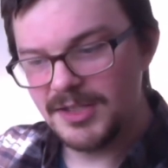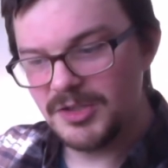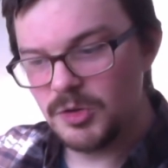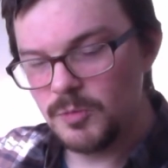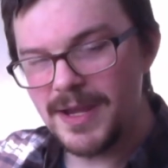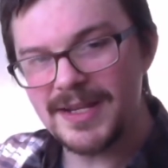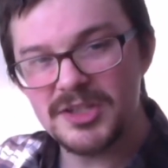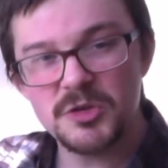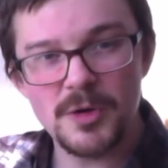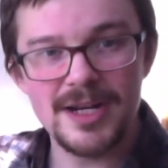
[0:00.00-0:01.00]
to make as
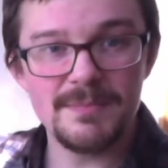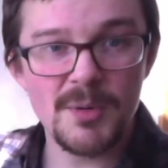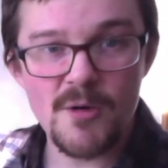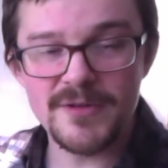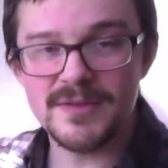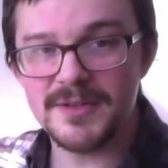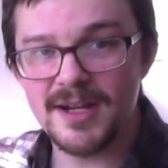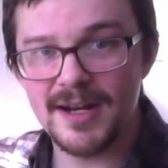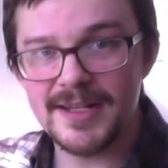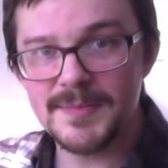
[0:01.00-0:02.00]
straight and perfect of a
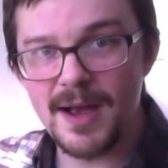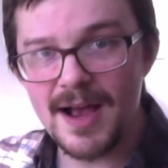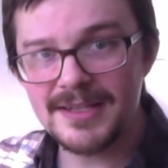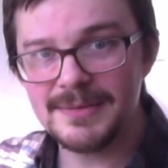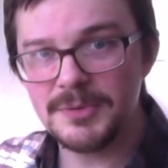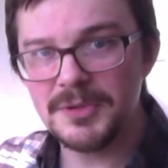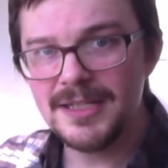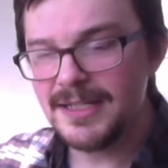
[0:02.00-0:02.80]
cut as possible.